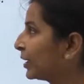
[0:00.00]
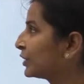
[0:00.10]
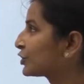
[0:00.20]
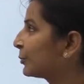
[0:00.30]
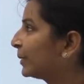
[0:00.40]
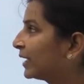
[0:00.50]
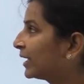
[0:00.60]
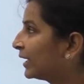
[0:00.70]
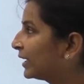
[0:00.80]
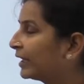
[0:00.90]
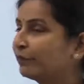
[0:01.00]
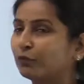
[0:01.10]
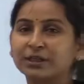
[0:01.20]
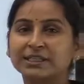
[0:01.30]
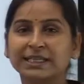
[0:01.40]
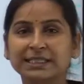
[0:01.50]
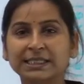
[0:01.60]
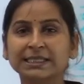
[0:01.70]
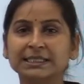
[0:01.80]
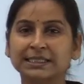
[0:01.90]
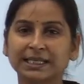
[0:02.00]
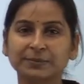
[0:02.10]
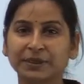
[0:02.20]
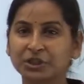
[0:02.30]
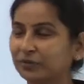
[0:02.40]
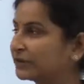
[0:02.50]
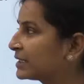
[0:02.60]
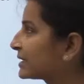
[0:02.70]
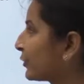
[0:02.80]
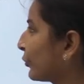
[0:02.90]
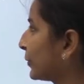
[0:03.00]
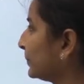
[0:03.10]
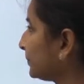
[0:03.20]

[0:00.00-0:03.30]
So particularly, what is the statement of this theorem?